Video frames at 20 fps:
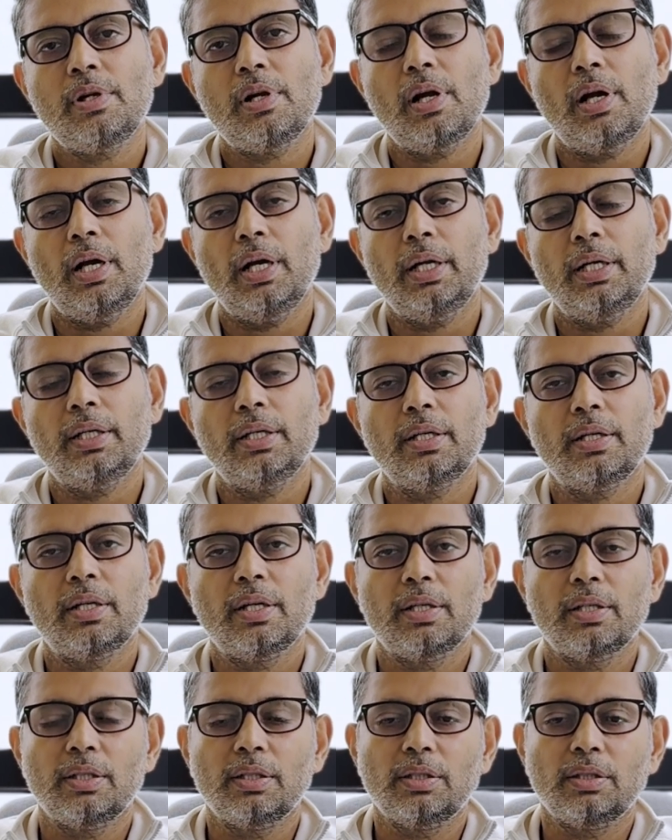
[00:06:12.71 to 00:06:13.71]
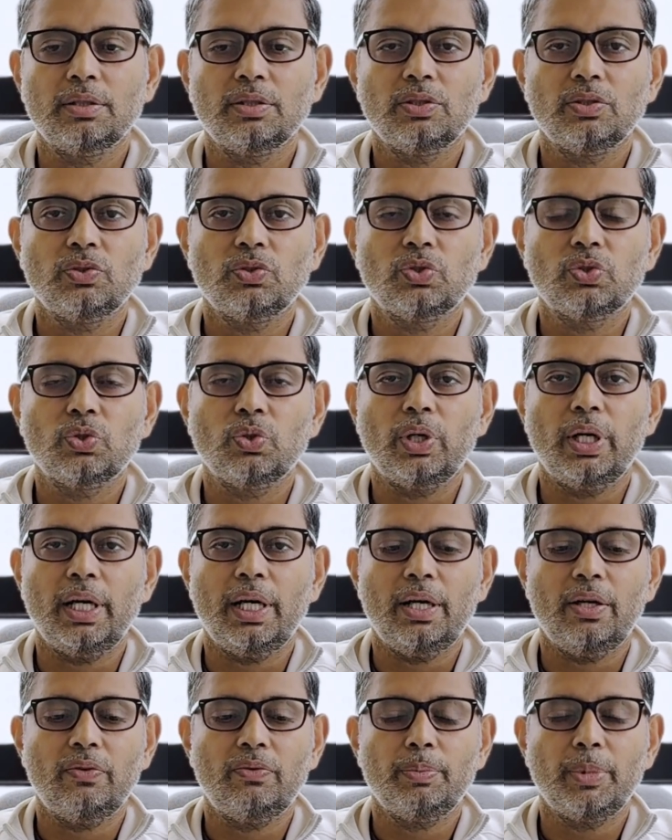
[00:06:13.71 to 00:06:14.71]
And so I
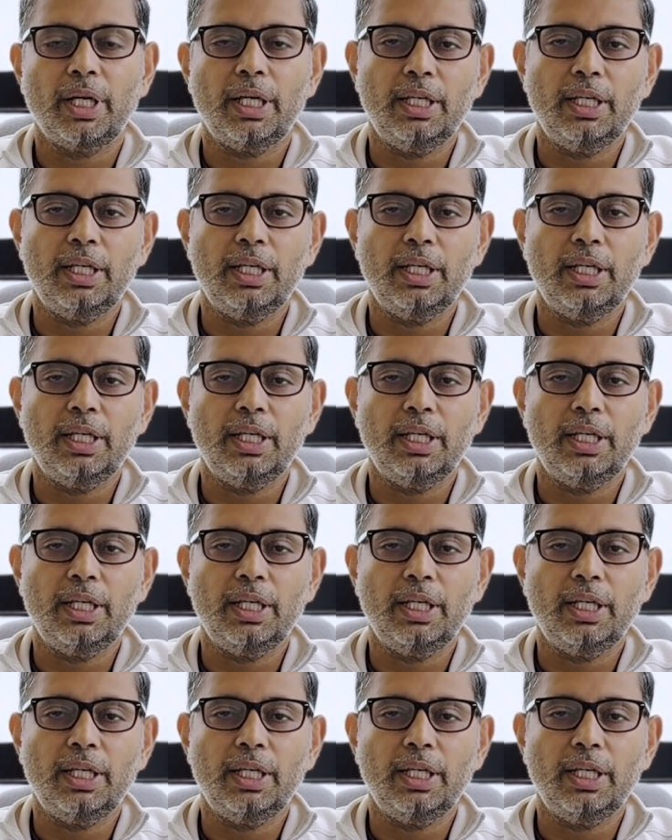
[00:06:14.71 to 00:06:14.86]
have my